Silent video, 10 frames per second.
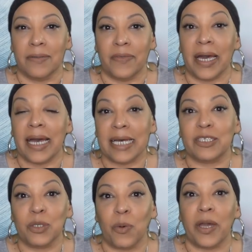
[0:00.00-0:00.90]
that
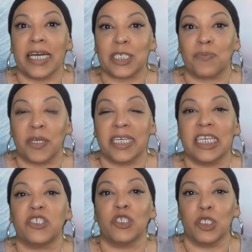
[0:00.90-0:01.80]
has no
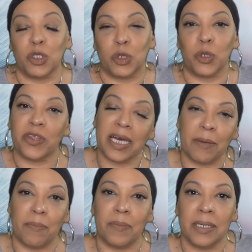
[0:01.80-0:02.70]
explanation to
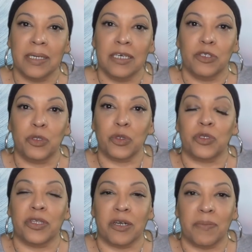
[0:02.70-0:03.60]
them due
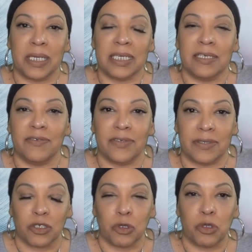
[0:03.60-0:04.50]
to their
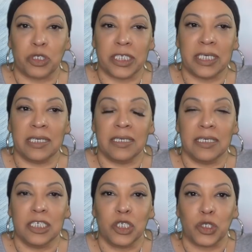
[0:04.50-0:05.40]
beliefs. So you see,
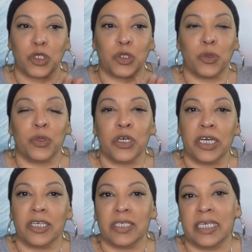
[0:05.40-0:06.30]
sooner
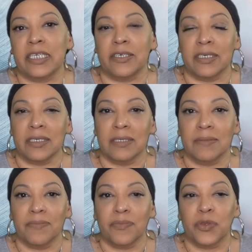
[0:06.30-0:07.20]
or later,
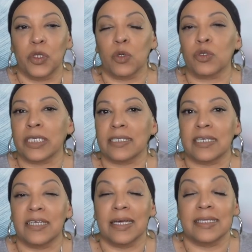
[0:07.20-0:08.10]
those that
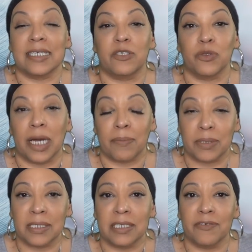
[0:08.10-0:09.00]
say that they do not
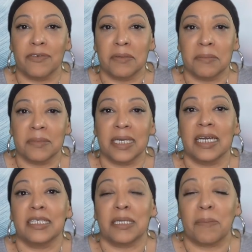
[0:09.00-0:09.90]
believe, they
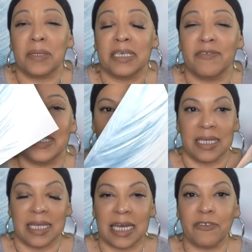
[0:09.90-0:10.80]
end up believing.
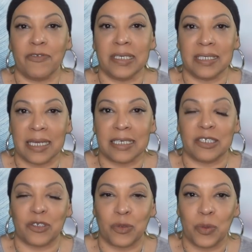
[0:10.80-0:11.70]
Life is like a
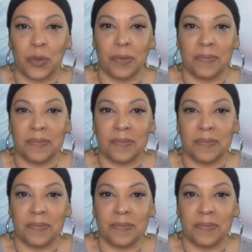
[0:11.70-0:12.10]
school.